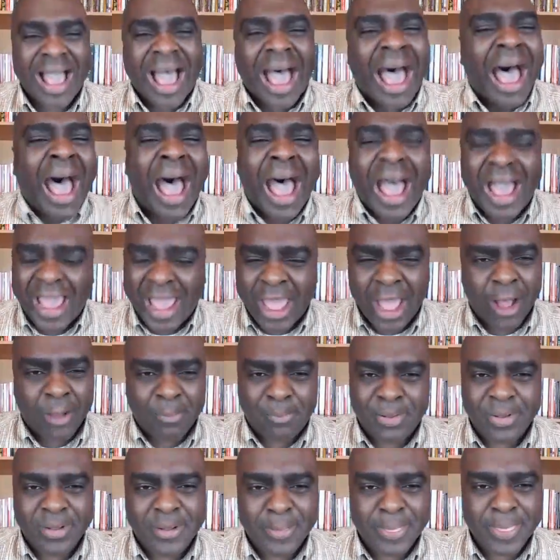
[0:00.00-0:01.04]
Our
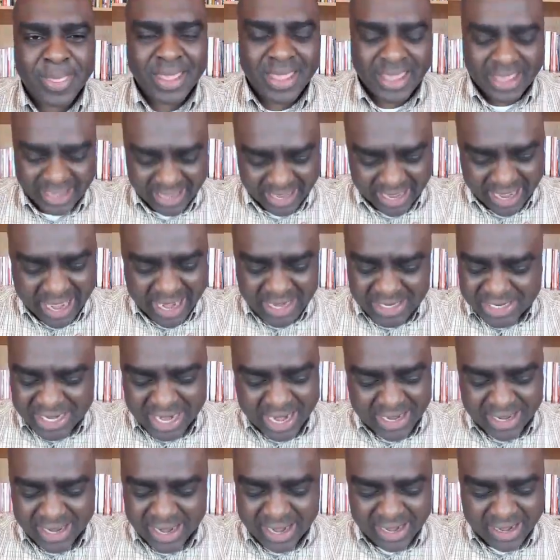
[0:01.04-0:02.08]
help is
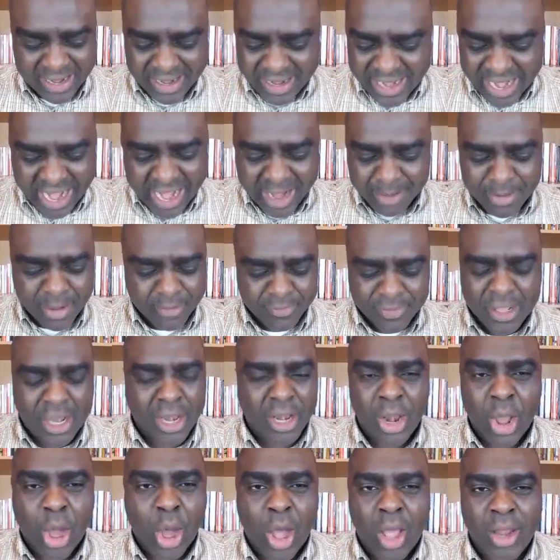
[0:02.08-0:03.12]
in the name of the
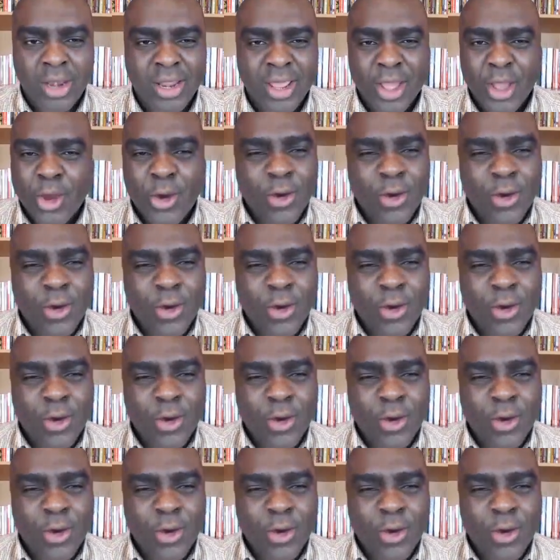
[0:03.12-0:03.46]
Lord